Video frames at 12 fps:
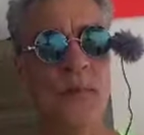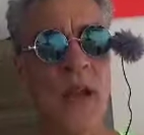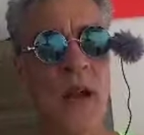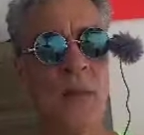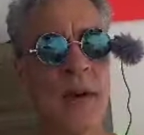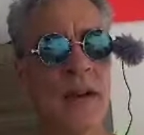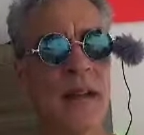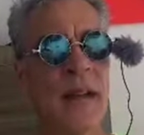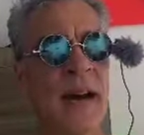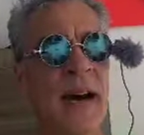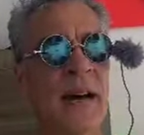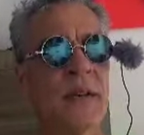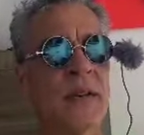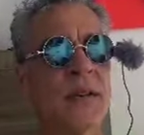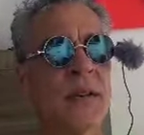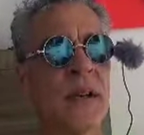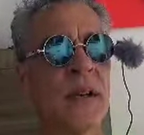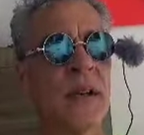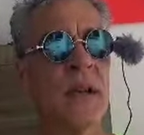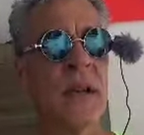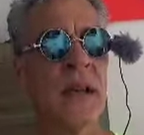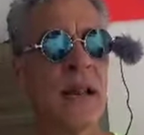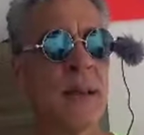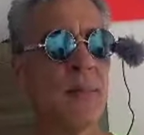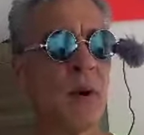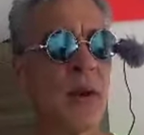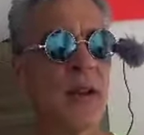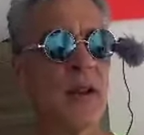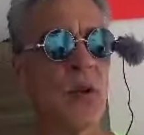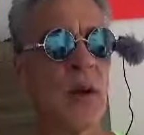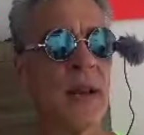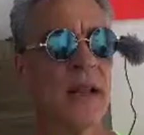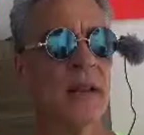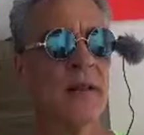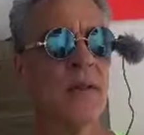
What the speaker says: I redid a house and I bought a toilet.